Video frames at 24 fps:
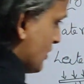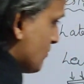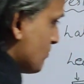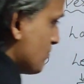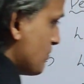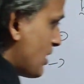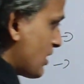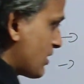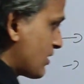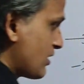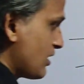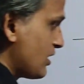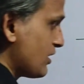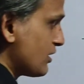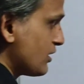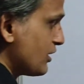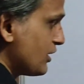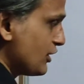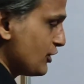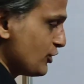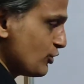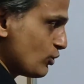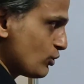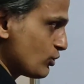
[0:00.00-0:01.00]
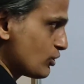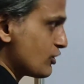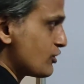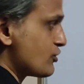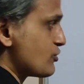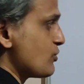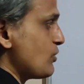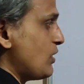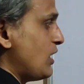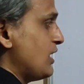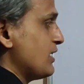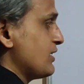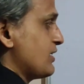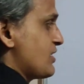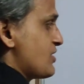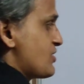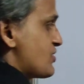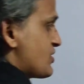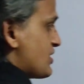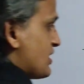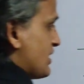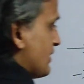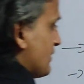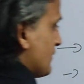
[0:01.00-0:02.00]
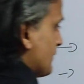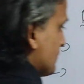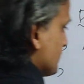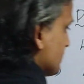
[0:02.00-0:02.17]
buckling in order to understand.